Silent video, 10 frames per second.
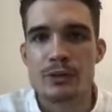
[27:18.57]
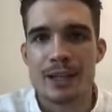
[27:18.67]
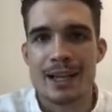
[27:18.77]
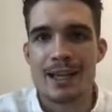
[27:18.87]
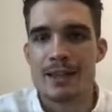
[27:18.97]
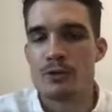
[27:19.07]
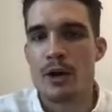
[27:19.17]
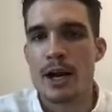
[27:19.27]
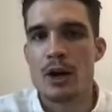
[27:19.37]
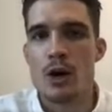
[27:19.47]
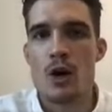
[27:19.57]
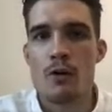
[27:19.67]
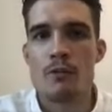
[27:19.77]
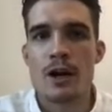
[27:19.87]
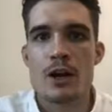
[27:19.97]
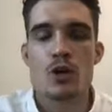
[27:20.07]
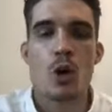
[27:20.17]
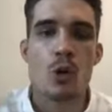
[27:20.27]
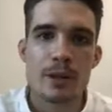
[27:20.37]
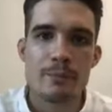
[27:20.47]
okay, the right of
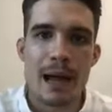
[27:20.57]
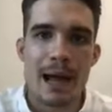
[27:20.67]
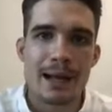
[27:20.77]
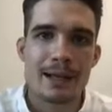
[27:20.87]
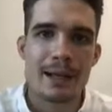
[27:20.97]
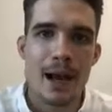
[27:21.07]
calling back